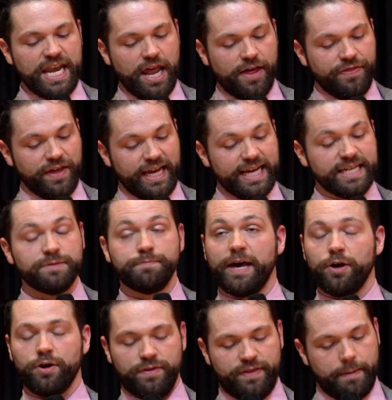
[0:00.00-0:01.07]
nothing is
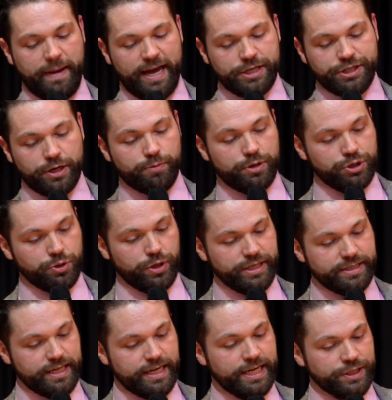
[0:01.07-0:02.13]
better, that man should
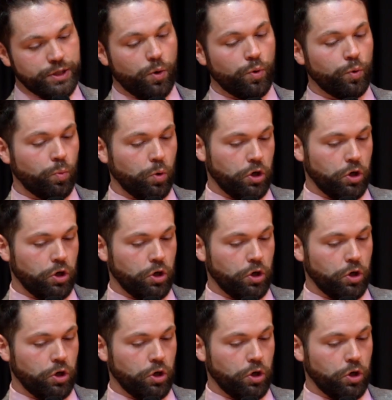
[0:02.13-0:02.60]
rejoice in his own